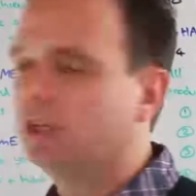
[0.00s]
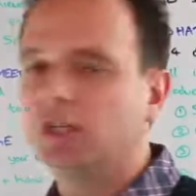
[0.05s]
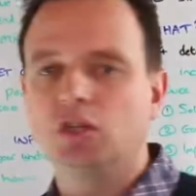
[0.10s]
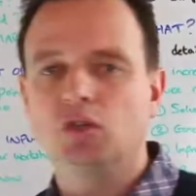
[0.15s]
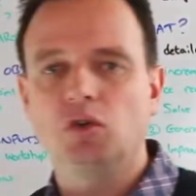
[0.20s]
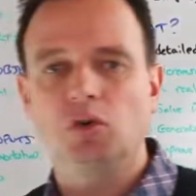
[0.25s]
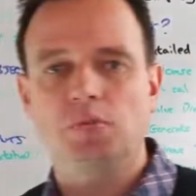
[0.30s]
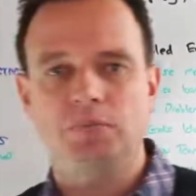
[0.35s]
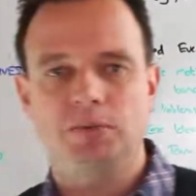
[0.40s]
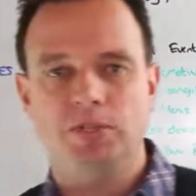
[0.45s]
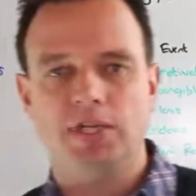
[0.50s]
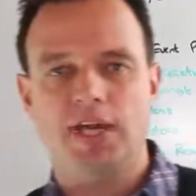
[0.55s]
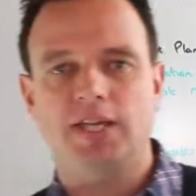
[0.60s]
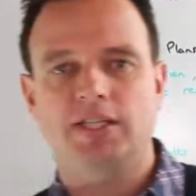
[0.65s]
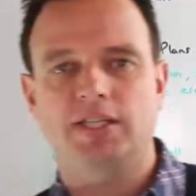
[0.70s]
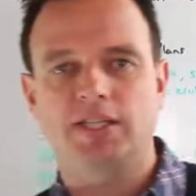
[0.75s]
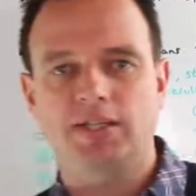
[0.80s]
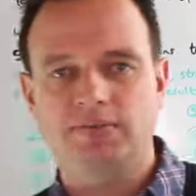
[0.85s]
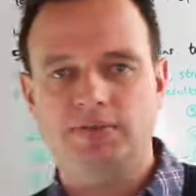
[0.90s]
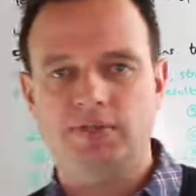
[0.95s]
your
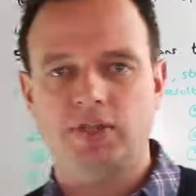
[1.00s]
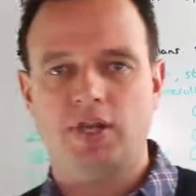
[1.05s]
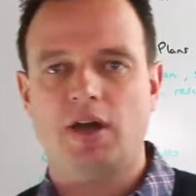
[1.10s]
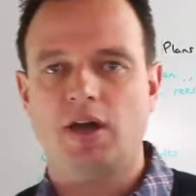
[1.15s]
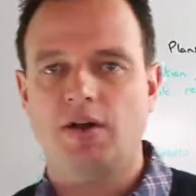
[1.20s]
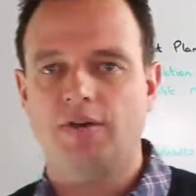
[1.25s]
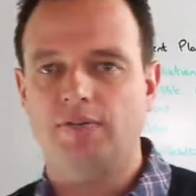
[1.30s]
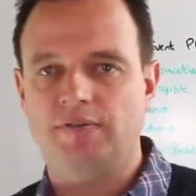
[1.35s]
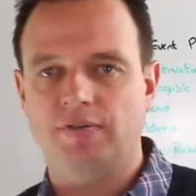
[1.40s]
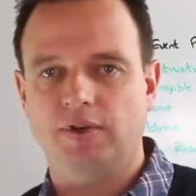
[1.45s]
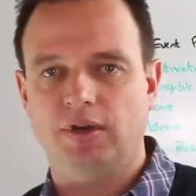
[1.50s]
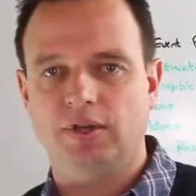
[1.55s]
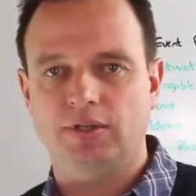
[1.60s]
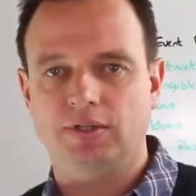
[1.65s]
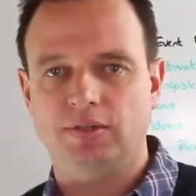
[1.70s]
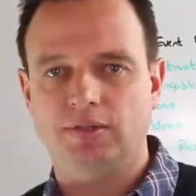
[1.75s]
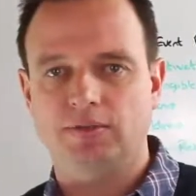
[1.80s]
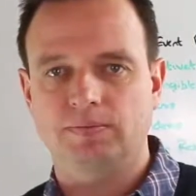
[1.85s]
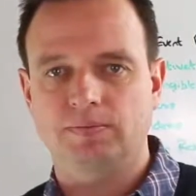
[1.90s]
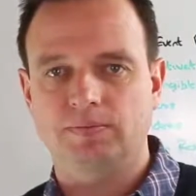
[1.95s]
objectives up
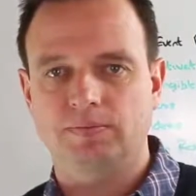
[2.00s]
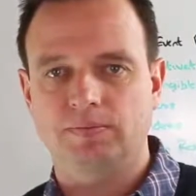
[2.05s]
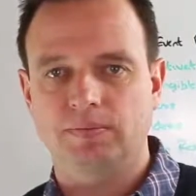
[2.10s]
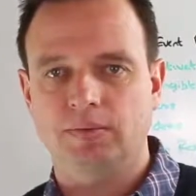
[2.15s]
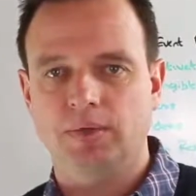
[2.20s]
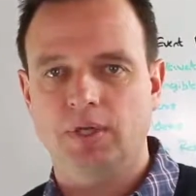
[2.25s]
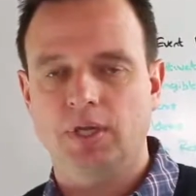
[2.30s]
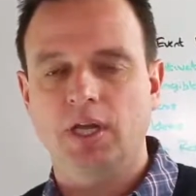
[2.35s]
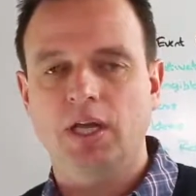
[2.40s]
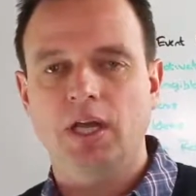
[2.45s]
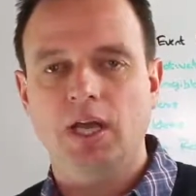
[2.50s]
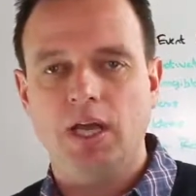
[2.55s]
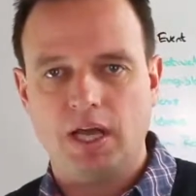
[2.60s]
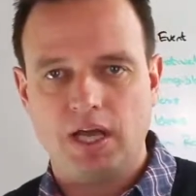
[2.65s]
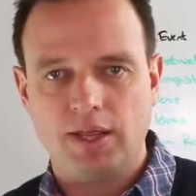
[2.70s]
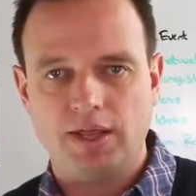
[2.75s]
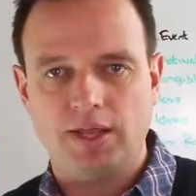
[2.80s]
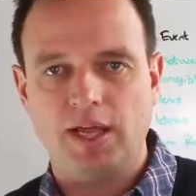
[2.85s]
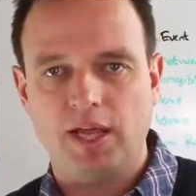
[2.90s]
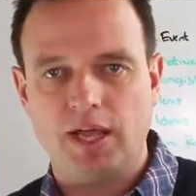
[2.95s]
front.
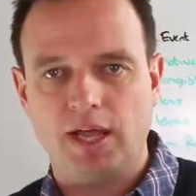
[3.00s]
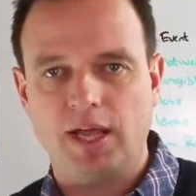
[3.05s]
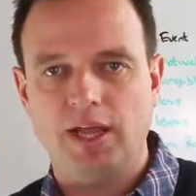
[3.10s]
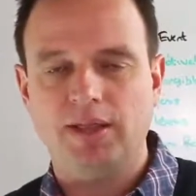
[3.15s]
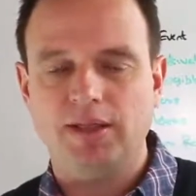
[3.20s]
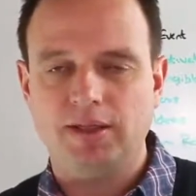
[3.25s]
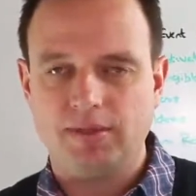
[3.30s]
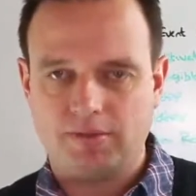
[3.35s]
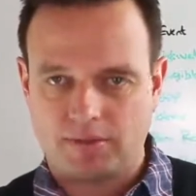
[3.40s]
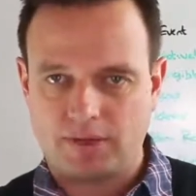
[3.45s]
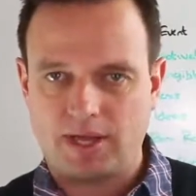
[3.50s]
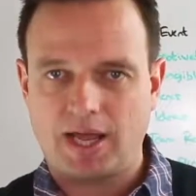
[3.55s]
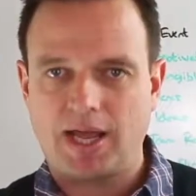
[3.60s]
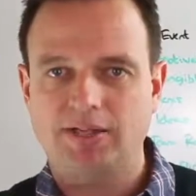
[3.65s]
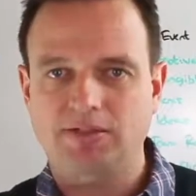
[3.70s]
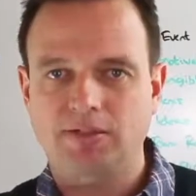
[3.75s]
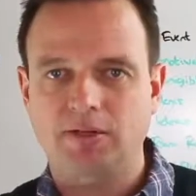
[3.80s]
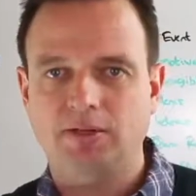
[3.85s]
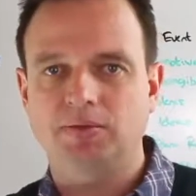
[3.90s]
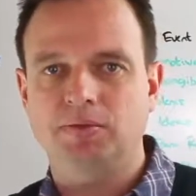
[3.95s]
And
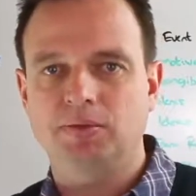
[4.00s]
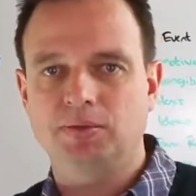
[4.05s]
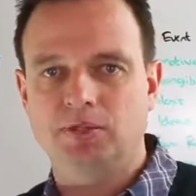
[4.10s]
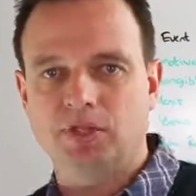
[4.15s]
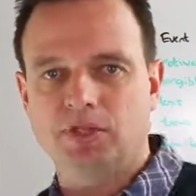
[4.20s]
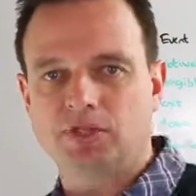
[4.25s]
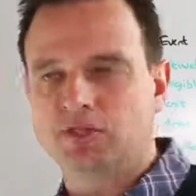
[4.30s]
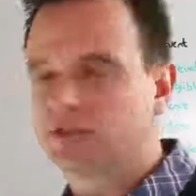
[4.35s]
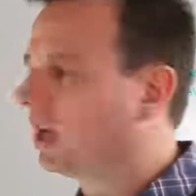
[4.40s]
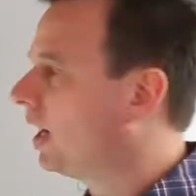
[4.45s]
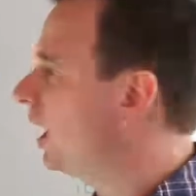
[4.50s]
as I was just